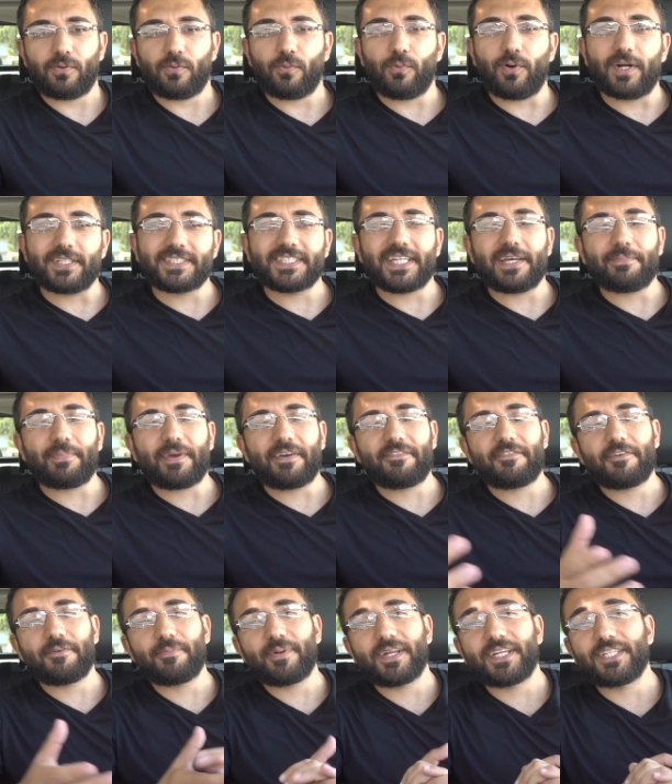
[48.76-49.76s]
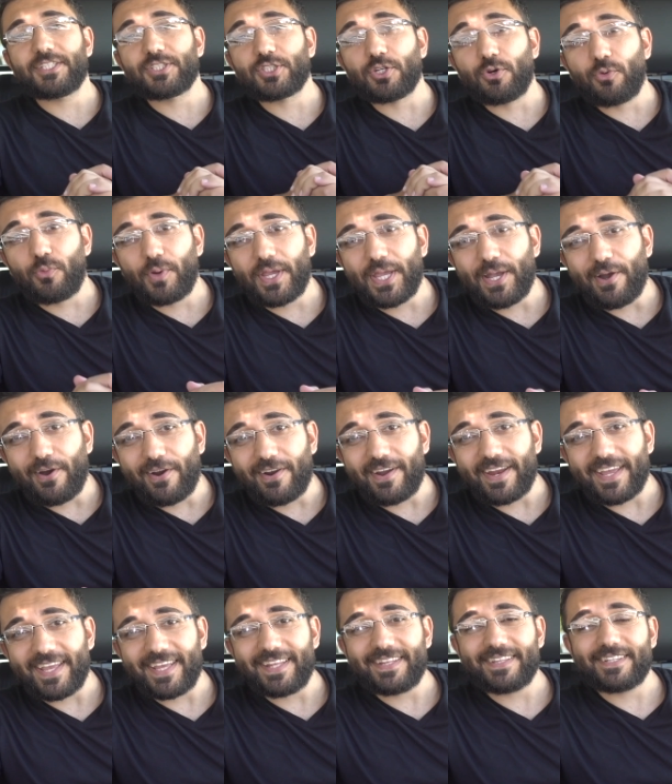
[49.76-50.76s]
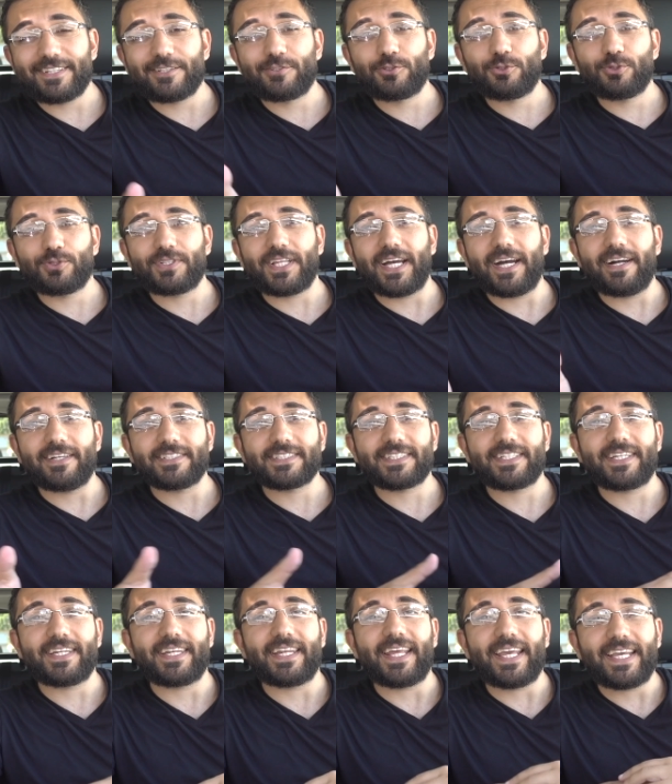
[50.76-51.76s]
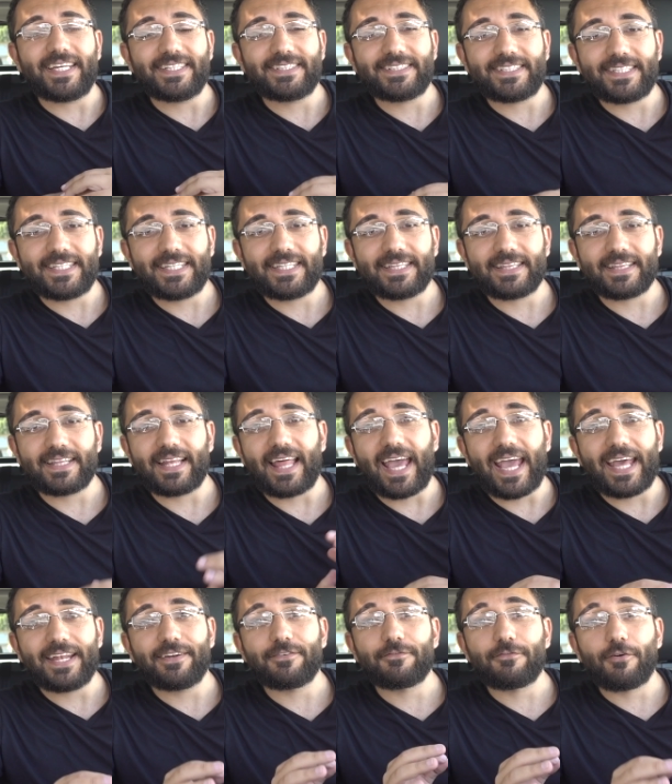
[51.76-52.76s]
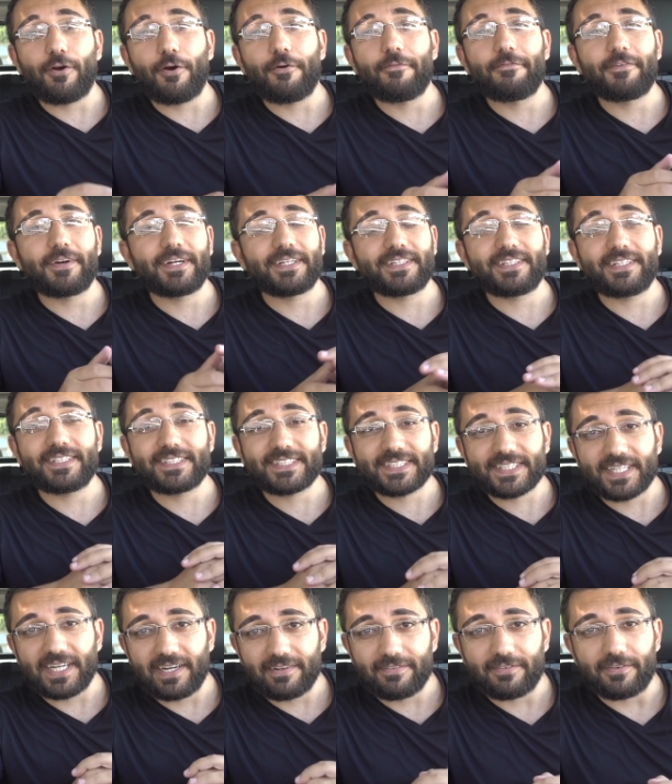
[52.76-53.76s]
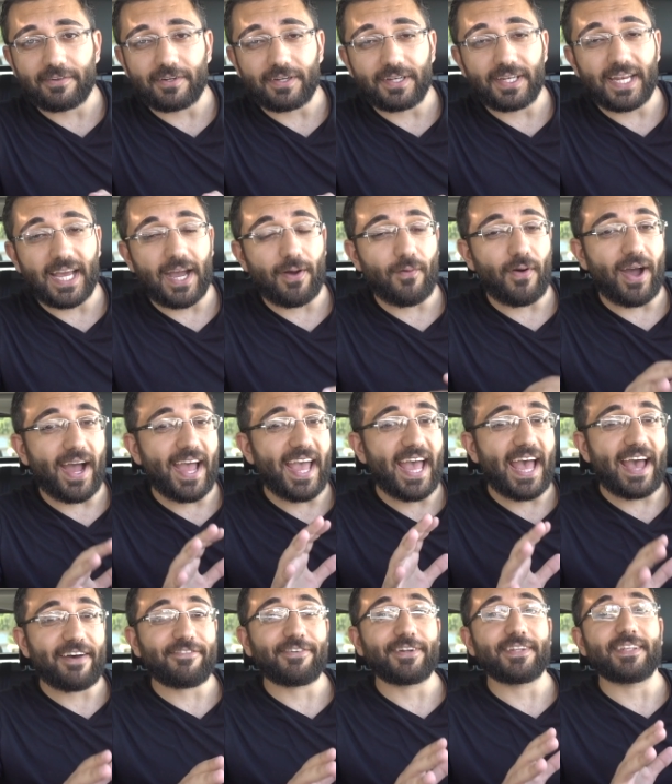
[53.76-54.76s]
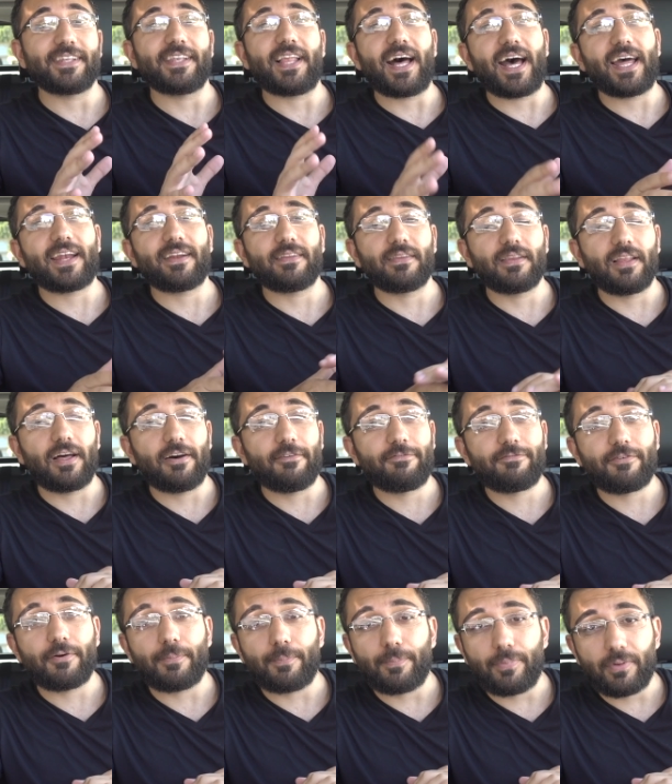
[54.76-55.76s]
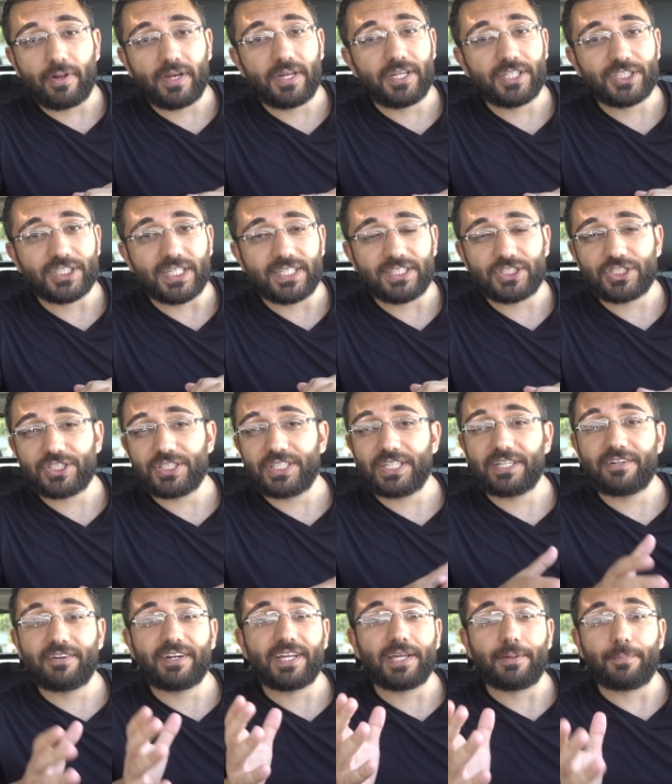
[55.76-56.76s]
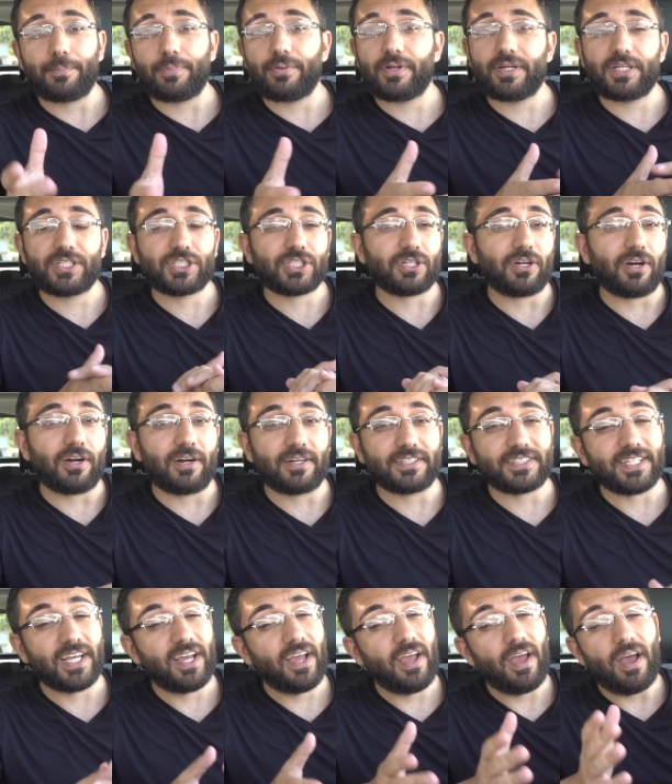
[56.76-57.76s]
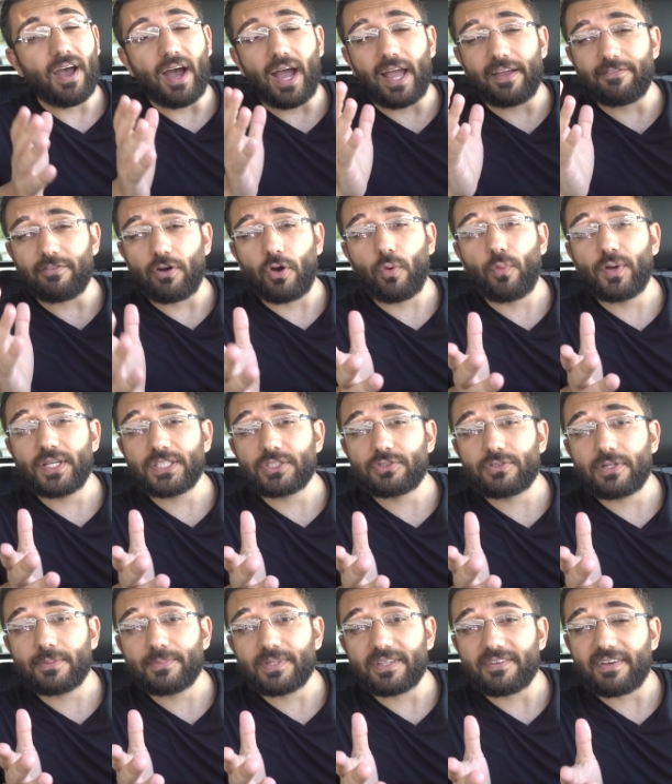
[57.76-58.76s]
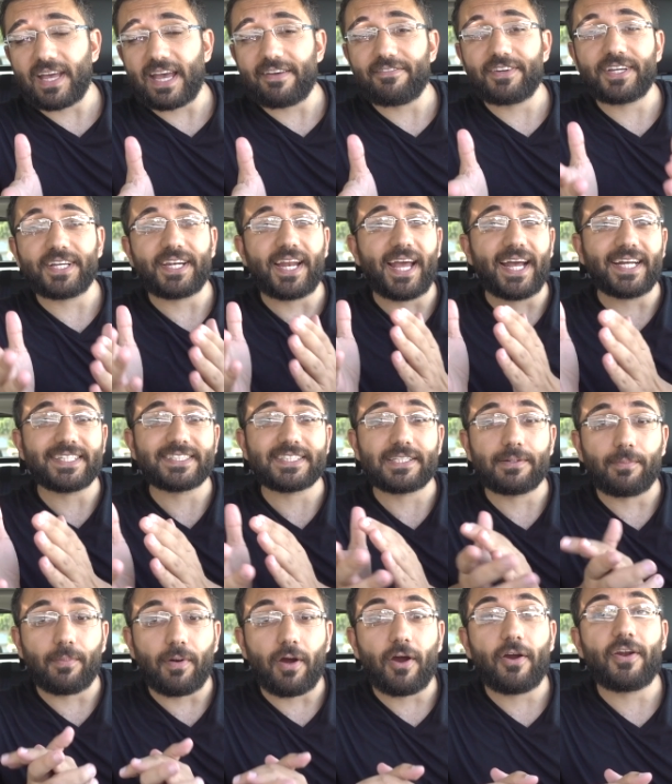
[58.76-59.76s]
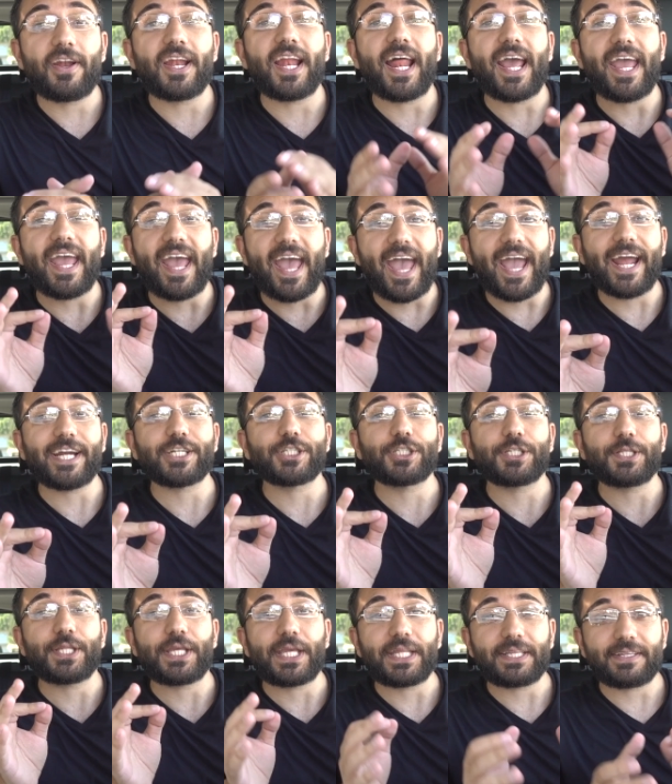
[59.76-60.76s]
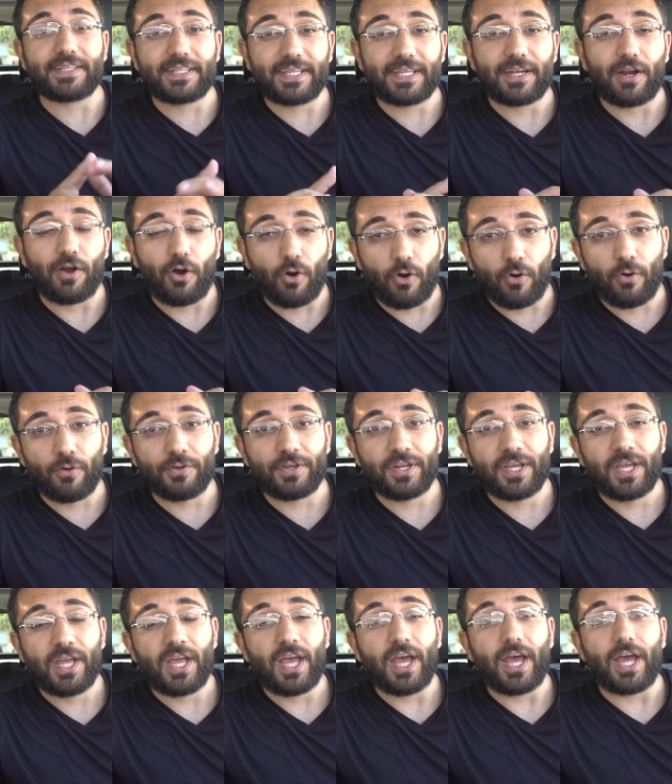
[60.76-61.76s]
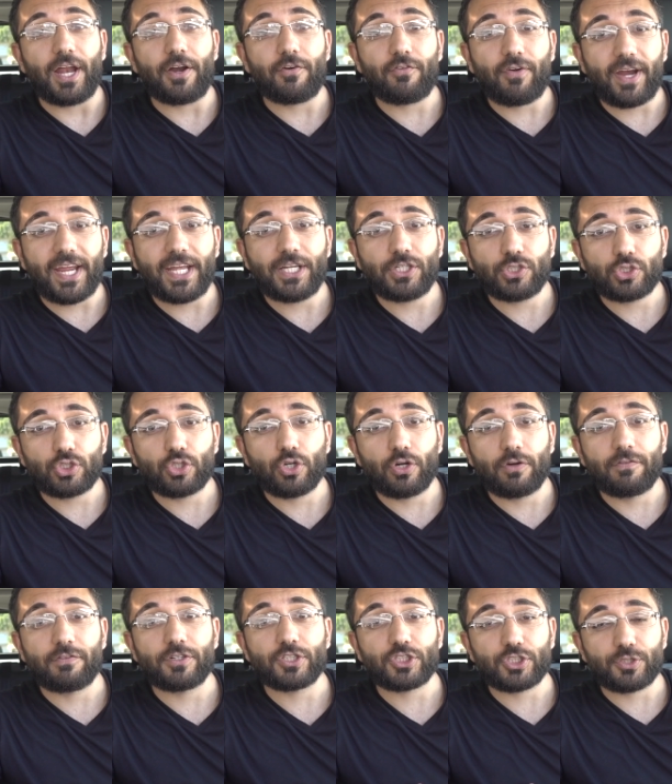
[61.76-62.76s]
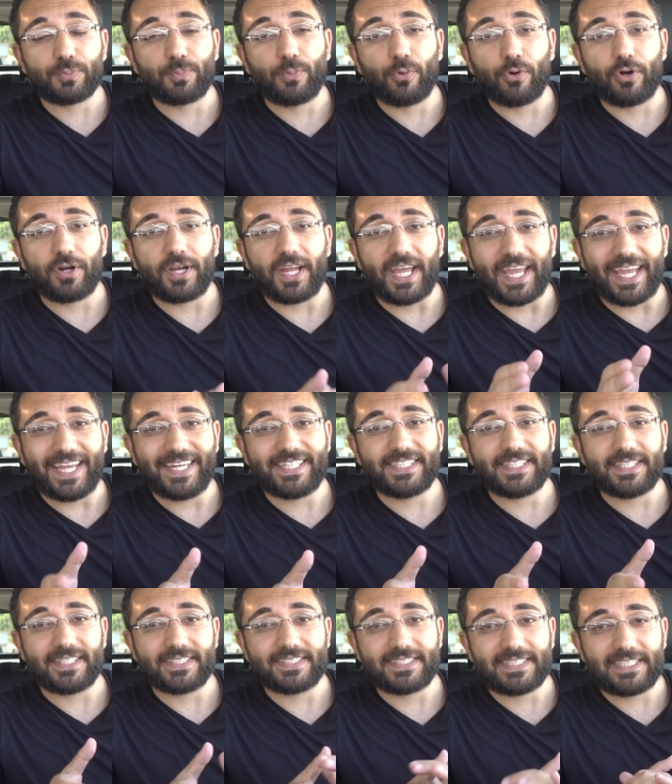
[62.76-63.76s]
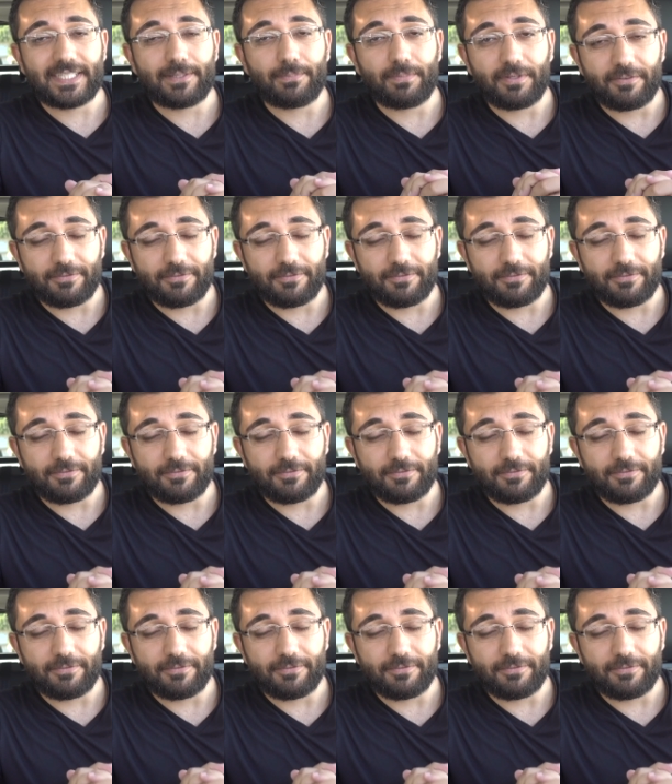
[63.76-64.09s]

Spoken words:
What's up everybody? So we are in the 2018 Land Rover Discovery. Now I have a lot of love for British engineering and British cars. I've always dreamed of having an Aston Martin, and I actually did own a Range Rover Sport HSC